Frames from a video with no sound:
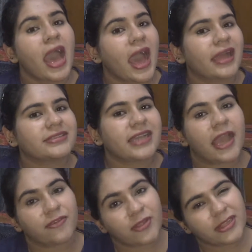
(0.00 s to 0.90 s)
and
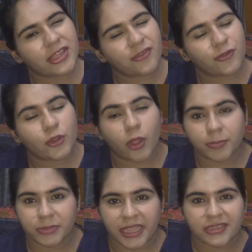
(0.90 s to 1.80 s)
I will give you
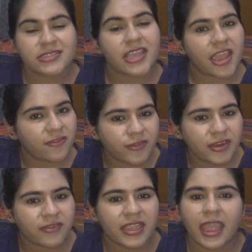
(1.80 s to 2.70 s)
updates
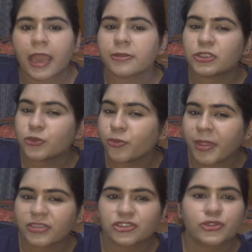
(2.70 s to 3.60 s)
every week, and do
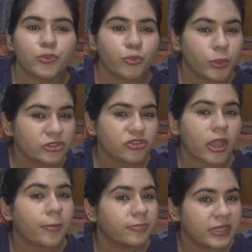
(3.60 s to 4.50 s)
mention which
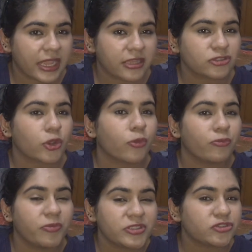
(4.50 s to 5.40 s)
update or
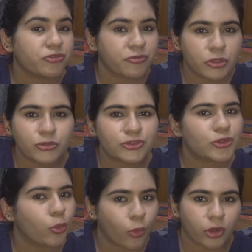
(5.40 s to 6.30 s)
which reviews
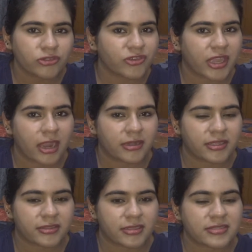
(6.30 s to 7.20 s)
you want
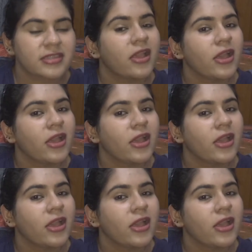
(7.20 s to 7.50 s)
regarding this,